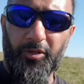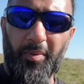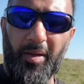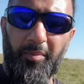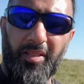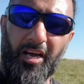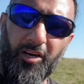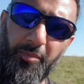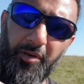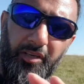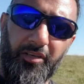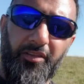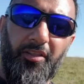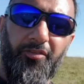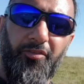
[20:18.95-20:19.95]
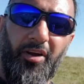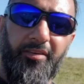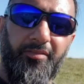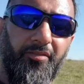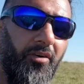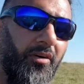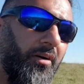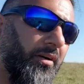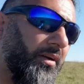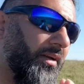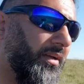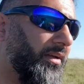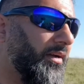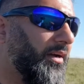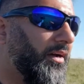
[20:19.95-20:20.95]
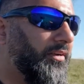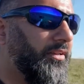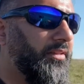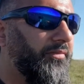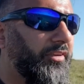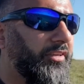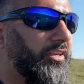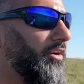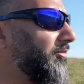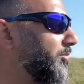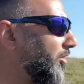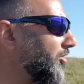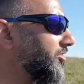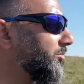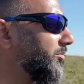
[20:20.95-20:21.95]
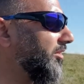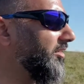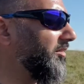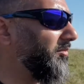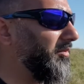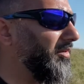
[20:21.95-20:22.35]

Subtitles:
So maybe that could be another thread for another video, possibly.